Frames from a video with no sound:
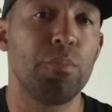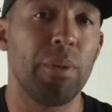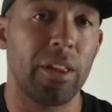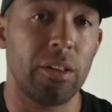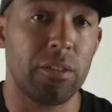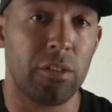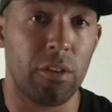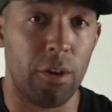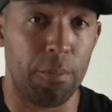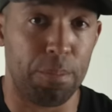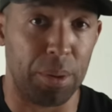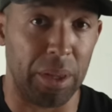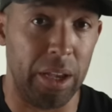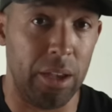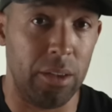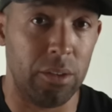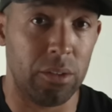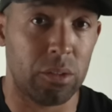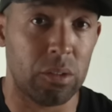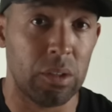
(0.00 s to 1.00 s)
military
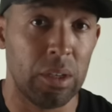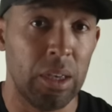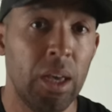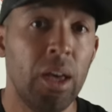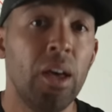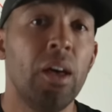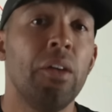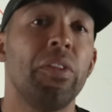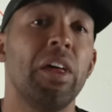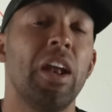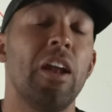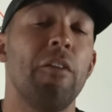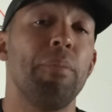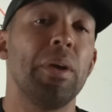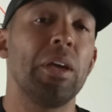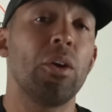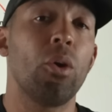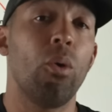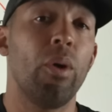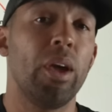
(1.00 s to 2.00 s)
planes that have
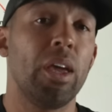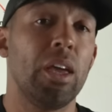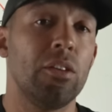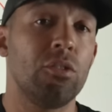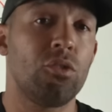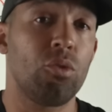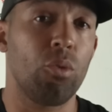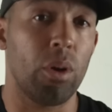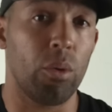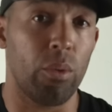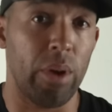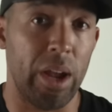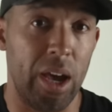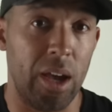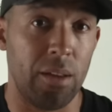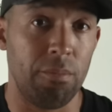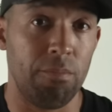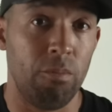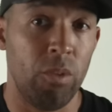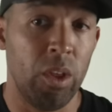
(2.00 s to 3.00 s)
been going into
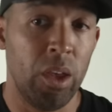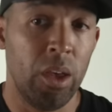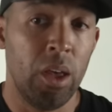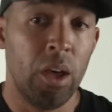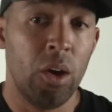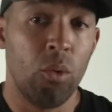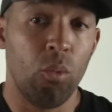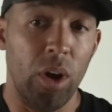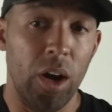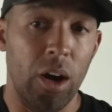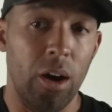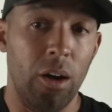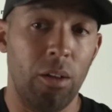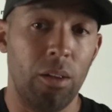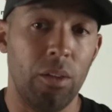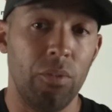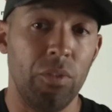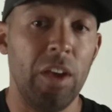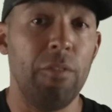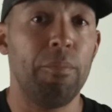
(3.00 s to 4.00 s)
Iran?
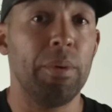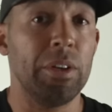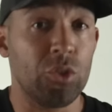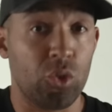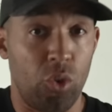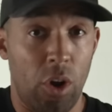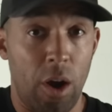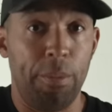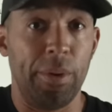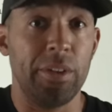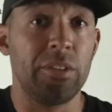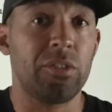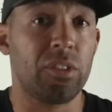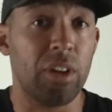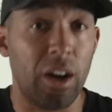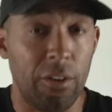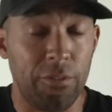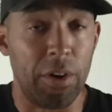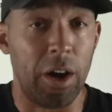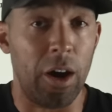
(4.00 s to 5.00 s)
Well, they've been dropping
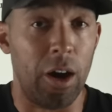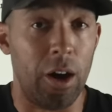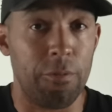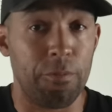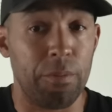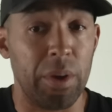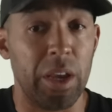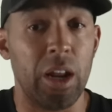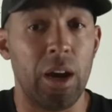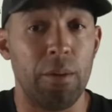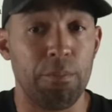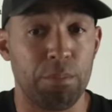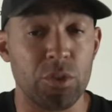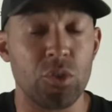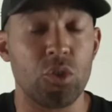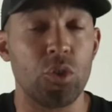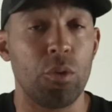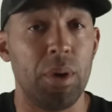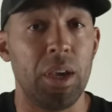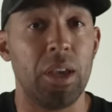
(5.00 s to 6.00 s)
stuff off, and I'm
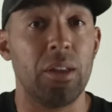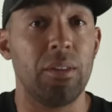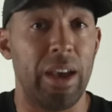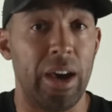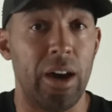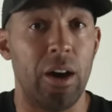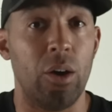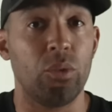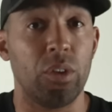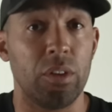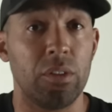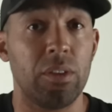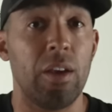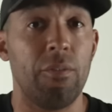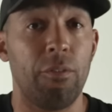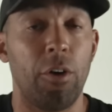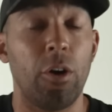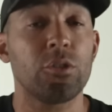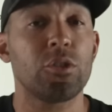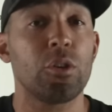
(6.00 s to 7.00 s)
presuming now that
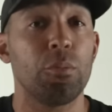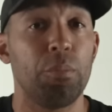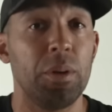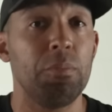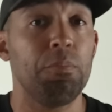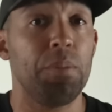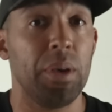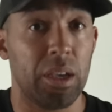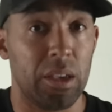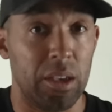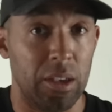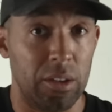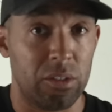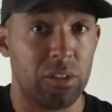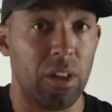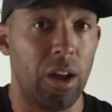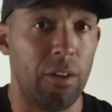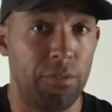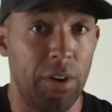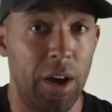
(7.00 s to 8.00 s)
they've also been picking
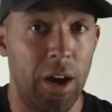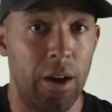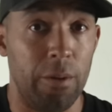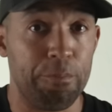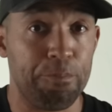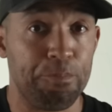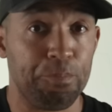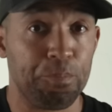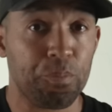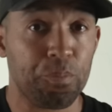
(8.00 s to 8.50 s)
stuff up.